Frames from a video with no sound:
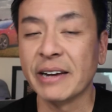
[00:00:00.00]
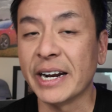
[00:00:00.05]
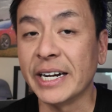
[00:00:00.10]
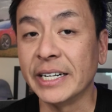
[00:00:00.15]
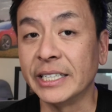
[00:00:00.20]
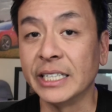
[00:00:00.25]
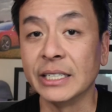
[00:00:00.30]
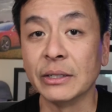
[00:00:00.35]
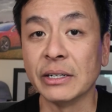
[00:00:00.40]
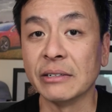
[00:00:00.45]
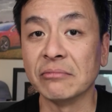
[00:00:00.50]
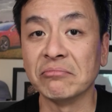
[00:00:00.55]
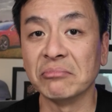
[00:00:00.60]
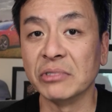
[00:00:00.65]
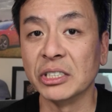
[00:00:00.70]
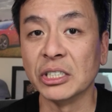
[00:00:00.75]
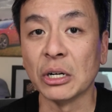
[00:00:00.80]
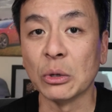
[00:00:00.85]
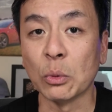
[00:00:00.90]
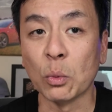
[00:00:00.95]
Anything,
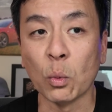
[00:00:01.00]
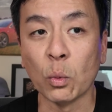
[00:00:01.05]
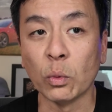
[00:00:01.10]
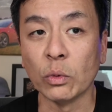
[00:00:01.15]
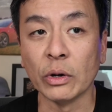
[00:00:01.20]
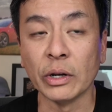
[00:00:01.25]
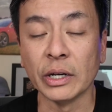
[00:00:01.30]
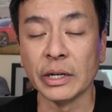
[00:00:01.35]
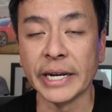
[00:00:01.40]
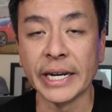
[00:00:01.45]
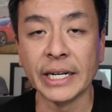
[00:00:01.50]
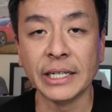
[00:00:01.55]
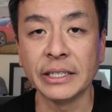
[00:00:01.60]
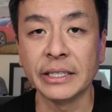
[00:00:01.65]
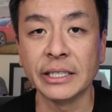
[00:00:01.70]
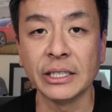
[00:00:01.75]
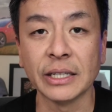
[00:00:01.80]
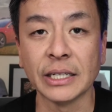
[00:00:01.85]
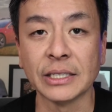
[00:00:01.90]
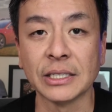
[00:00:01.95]
you know,
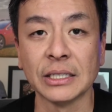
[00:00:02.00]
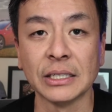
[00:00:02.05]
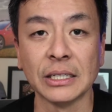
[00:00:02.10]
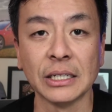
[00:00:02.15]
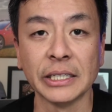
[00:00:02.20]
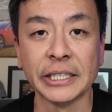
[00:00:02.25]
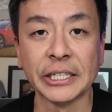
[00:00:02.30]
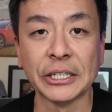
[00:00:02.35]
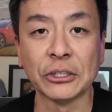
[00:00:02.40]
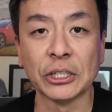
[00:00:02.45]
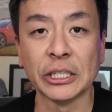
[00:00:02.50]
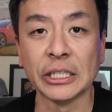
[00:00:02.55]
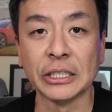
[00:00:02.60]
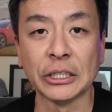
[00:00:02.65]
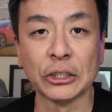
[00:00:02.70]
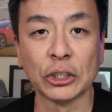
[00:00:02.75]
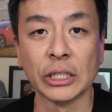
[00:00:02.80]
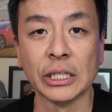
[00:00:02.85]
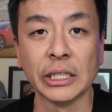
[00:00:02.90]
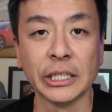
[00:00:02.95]
anything that's early in
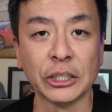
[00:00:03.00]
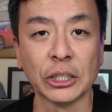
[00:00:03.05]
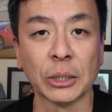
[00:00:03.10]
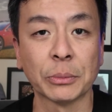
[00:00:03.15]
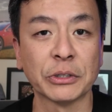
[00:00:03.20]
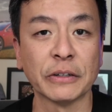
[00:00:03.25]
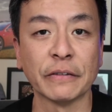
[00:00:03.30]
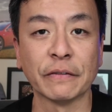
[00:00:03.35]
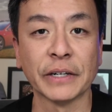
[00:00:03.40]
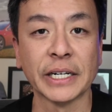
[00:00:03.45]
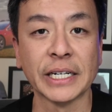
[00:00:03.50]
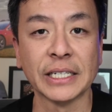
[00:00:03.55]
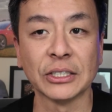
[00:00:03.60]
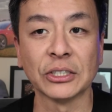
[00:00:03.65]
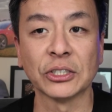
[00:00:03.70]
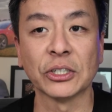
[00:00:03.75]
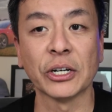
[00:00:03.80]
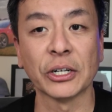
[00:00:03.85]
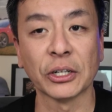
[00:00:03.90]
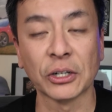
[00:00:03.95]
the early adoption phase
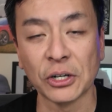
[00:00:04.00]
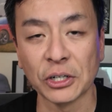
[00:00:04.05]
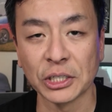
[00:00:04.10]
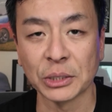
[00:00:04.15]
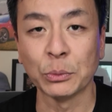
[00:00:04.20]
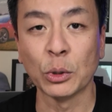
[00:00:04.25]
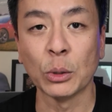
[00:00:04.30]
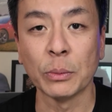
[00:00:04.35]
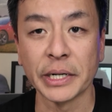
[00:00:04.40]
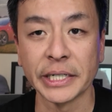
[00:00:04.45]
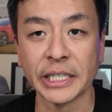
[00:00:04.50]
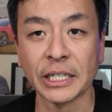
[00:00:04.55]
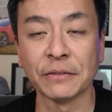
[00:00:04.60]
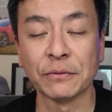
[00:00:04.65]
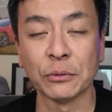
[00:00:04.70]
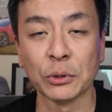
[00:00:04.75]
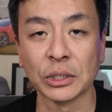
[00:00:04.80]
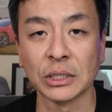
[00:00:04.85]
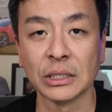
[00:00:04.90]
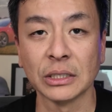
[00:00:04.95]
is going to cost more money,
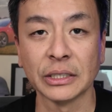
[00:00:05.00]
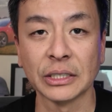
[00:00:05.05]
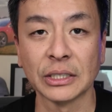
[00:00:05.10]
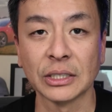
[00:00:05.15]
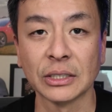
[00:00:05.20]
unfortunately.